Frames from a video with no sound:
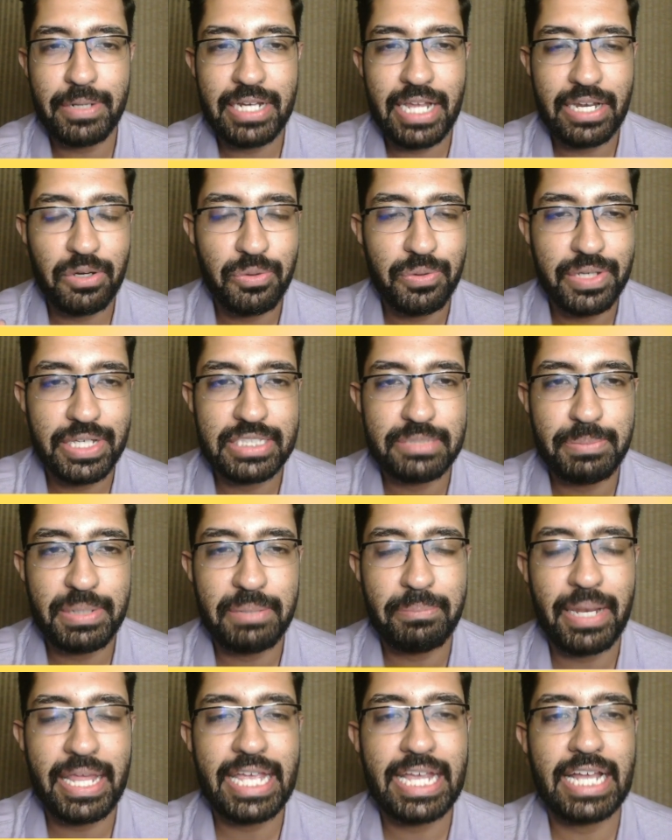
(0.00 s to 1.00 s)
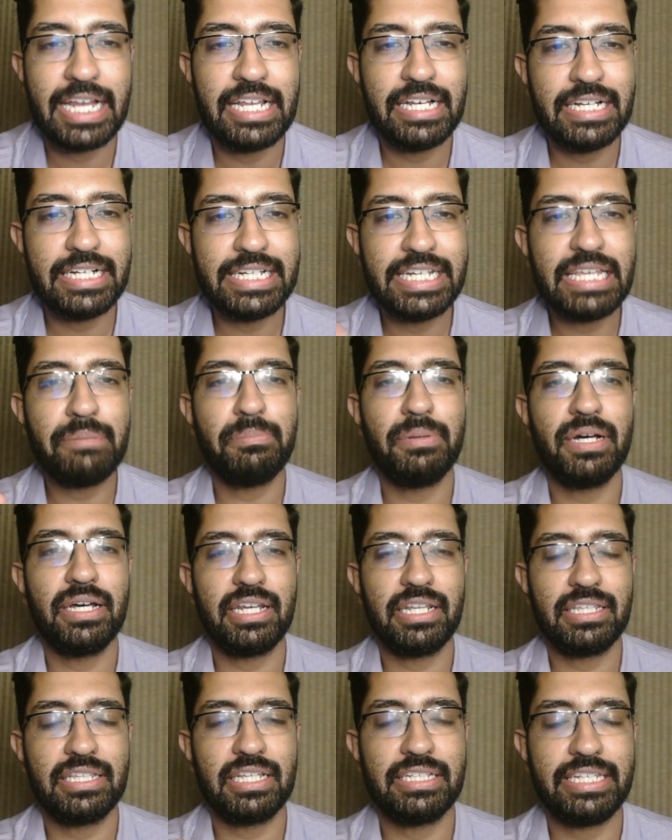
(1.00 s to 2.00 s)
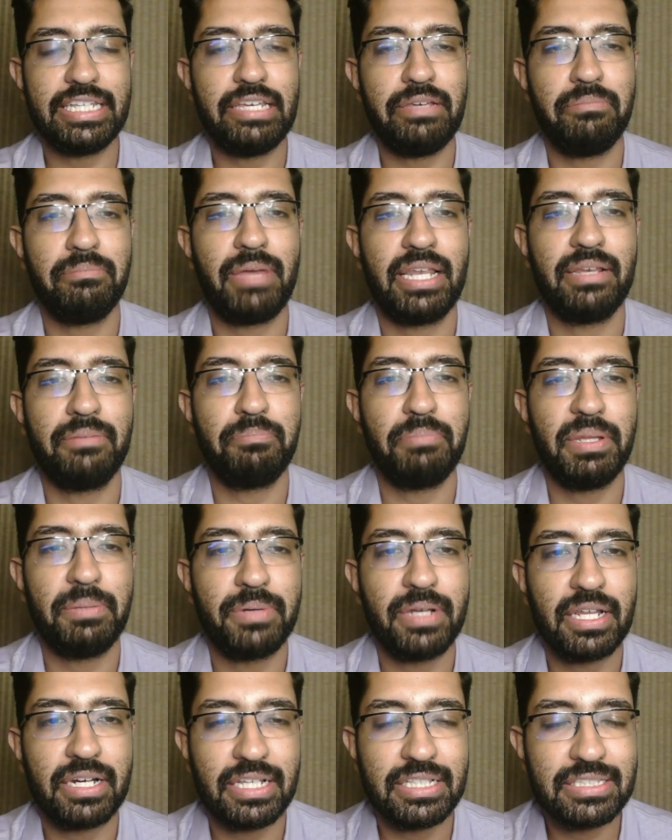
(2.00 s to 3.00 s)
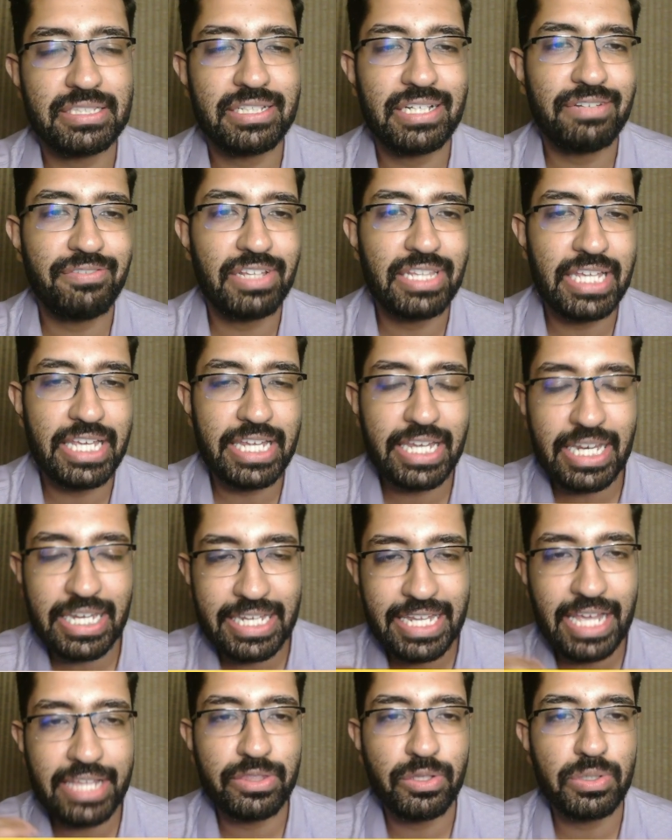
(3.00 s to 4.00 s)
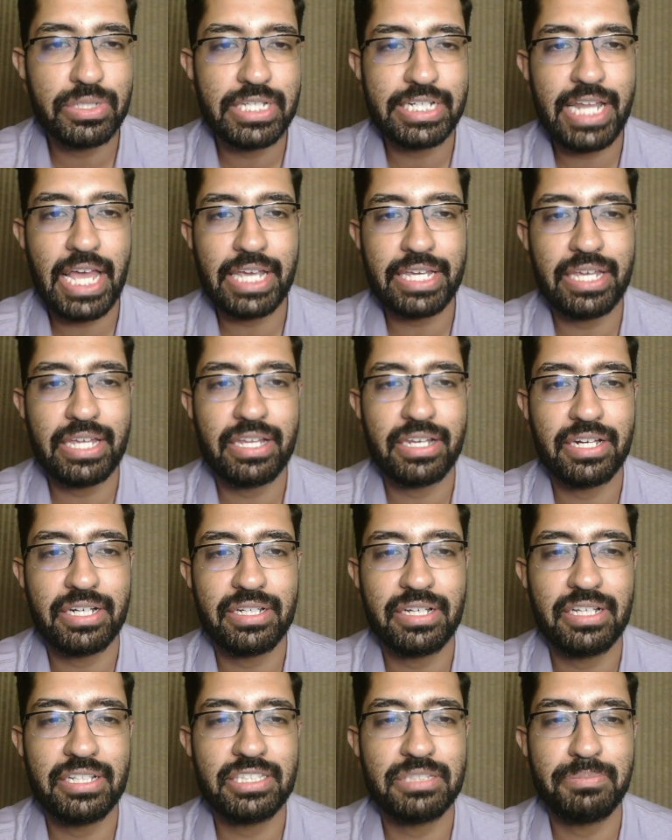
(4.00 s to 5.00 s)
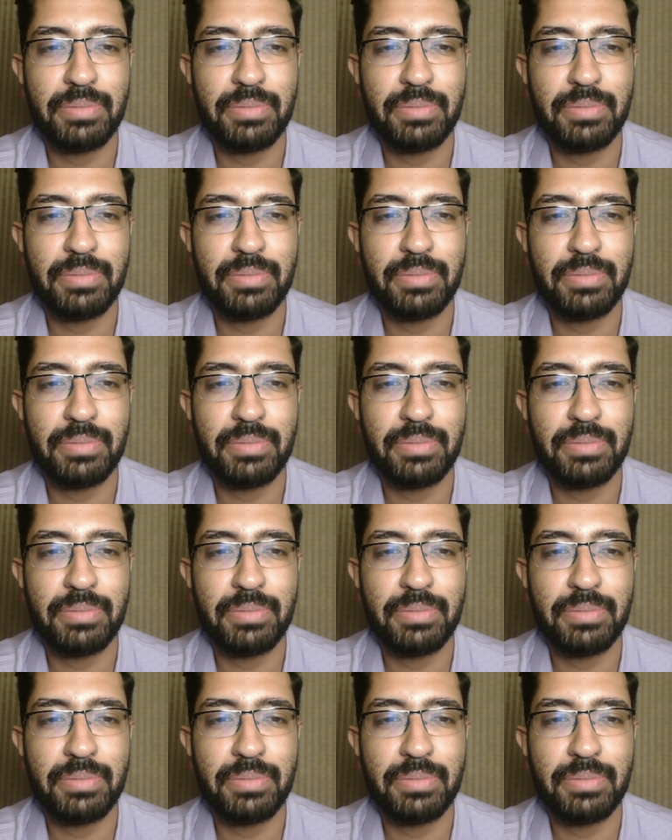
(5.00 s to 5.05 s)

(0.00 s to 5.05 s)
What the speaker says: I know he's been playing a little deeper in the team, and people are concerned whether he can get those attacking returns.